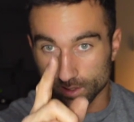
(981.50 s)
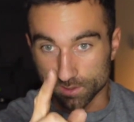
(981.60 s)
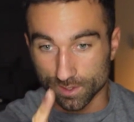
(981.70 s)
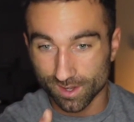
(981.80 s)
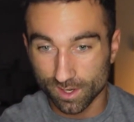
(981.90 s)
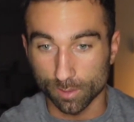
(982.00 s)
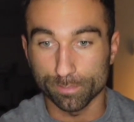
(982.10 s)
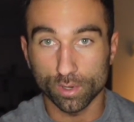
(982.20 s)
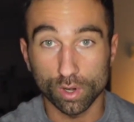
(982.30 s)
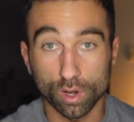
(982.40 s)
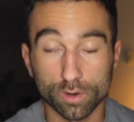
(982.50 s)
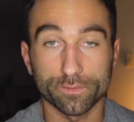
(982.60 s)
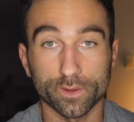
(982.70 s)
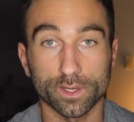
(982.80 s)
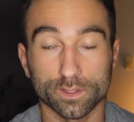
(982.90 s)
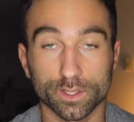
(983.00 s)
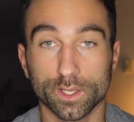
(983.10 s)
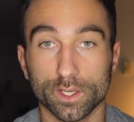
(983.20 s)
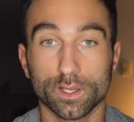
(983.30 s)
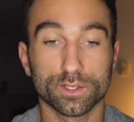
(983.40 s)
not a
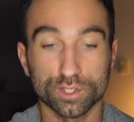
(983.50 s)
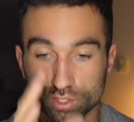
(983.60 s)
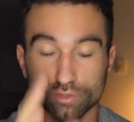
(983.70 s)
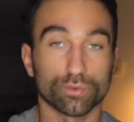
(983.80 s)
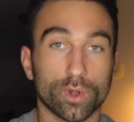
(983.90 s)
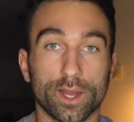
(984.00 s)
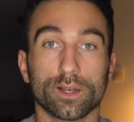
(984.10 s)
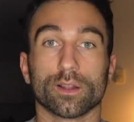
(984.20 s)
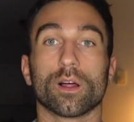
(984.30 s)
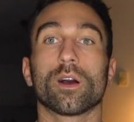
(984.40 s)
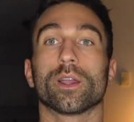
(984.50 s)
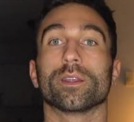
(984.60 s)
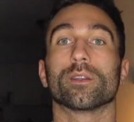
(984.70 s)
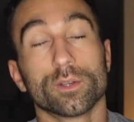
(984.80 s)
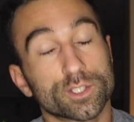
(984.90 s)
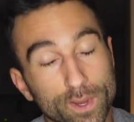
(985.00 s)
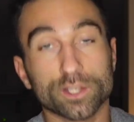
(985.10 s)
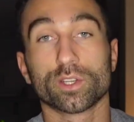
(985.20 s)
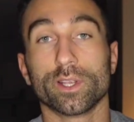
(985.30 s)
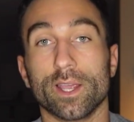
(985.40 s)
perfectly straight line,
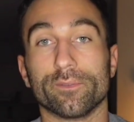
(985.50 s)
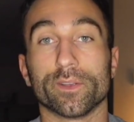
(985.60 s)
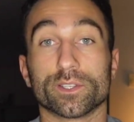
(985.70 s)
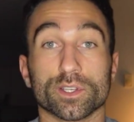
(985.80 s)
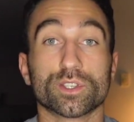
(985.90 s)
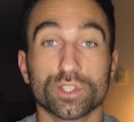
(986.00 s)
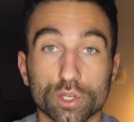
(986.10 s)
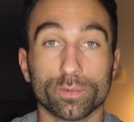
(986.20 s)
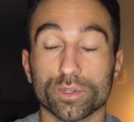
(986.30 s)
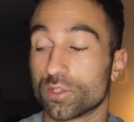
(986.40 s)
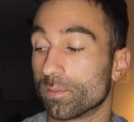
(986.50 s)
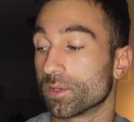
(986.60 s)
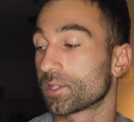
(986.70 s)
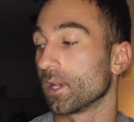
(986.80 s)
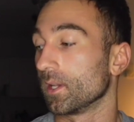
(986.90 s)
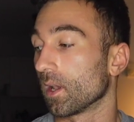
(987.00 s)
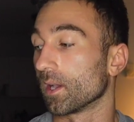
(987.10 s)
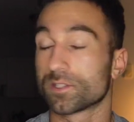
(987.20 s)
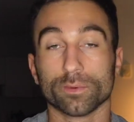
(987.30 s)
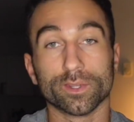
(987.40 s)
especially if it's a super, super skinny
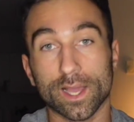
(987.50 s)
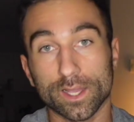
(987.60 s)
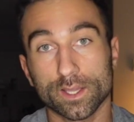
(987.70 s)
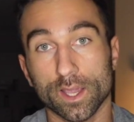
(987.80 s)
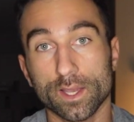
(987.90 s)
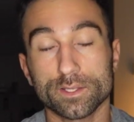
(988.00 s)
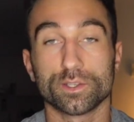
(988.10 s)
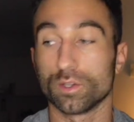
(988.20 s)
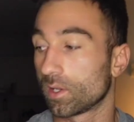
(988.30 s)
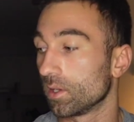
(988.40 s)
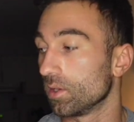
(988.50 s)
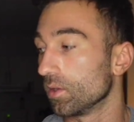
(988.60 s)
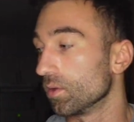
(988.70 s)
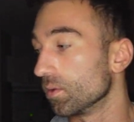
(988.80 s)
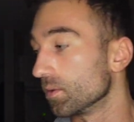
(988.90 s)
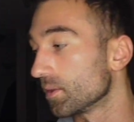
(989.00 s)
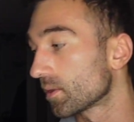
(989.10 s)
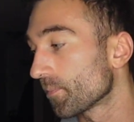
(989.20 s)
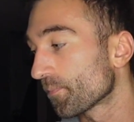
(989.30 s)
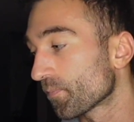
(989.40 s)
line. So in that case, you can
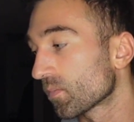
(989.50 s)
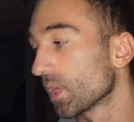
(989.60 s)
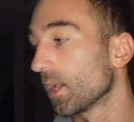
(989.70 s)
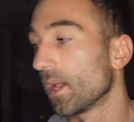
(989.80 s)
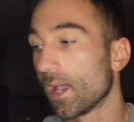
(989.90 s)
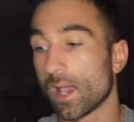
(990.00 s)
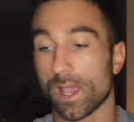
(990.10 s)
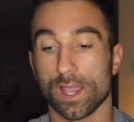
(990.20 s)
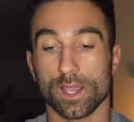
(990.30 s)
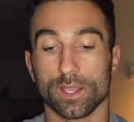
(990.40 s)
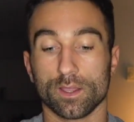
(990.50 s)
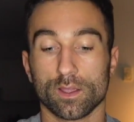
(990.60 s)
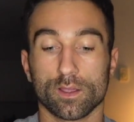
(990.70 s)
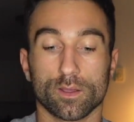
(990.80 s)
use a